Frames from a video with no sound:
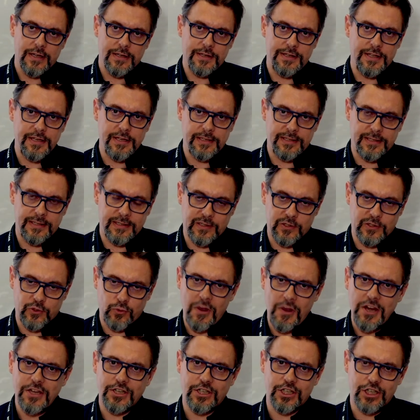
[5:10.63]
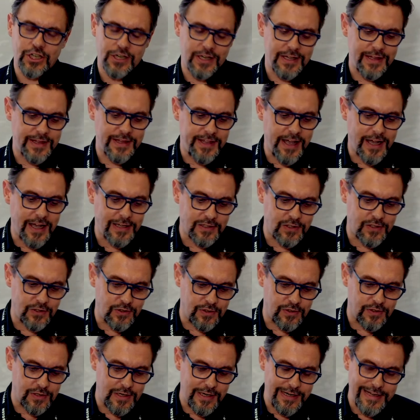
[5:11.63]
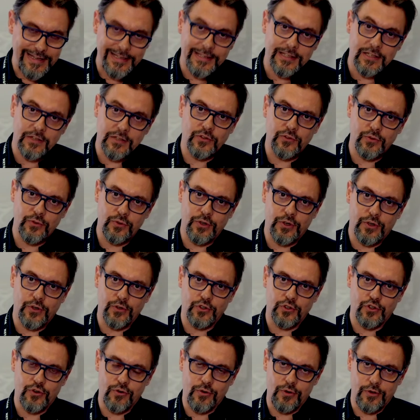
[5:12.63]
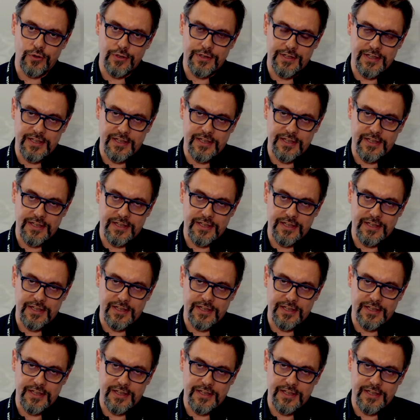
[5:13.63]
this switch doesn't listen to the controller.